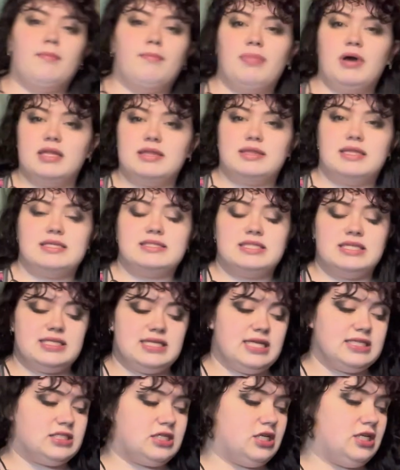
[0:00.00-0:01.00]
But this is
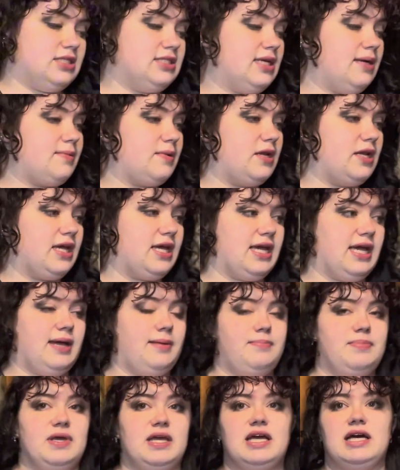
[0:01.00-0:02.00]
as good as I'm gonna
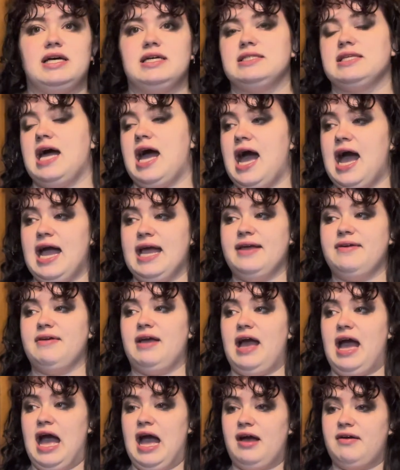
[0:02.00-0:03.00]
get because I
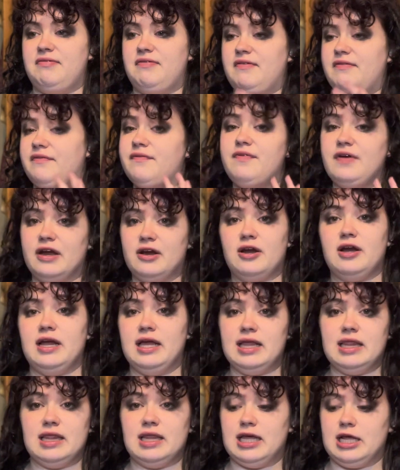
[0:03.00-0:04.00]
have
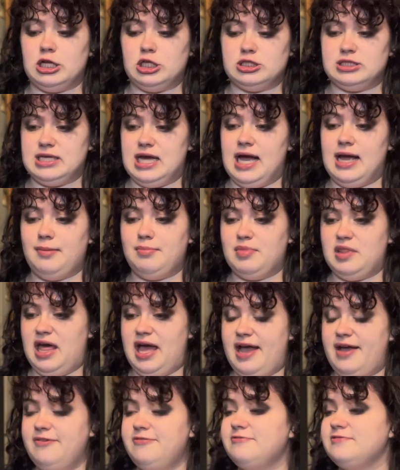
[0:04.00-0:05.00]
very little time
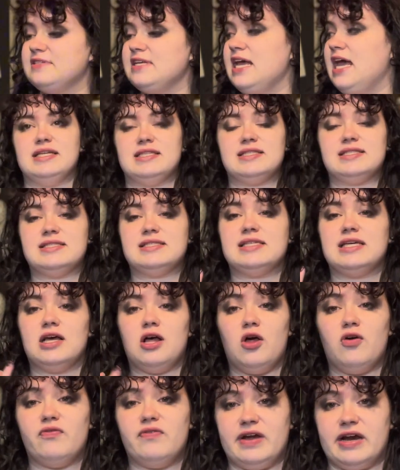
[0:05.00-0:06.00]
left. It's
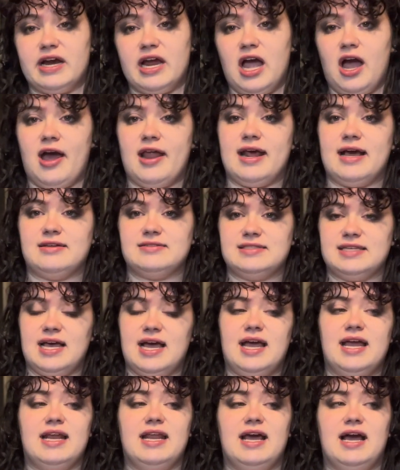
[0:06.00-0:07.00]
still very hot
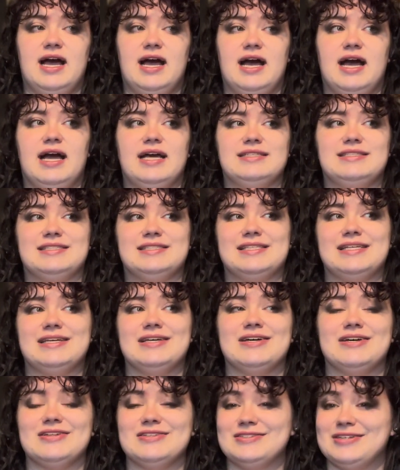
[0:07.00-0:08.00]
outside. I
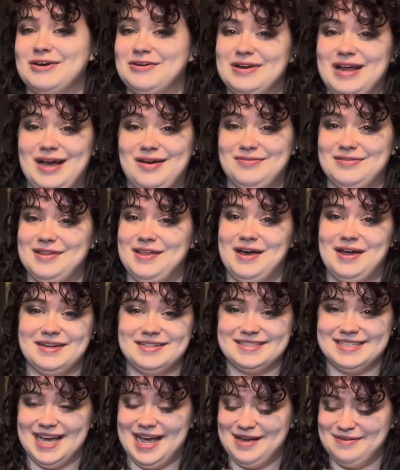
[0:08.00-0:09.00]
still don't have a lot of
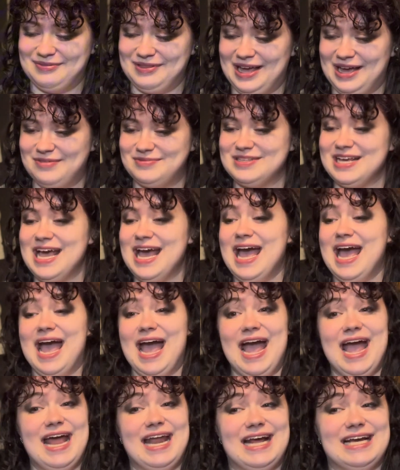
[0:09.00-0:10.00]
time left.
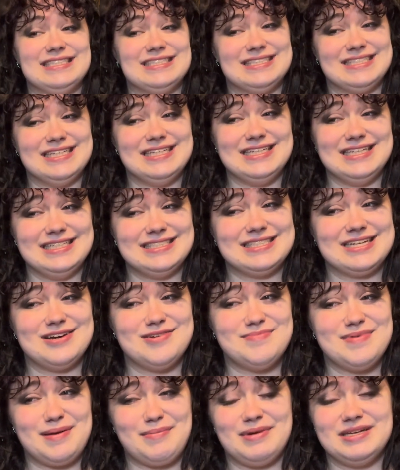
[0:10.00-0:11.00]
And I still need to go
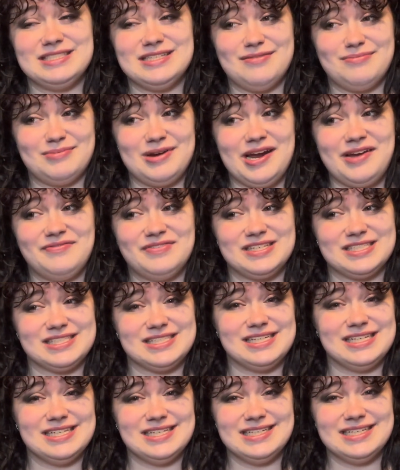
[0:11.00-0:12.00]
make myself breakfast.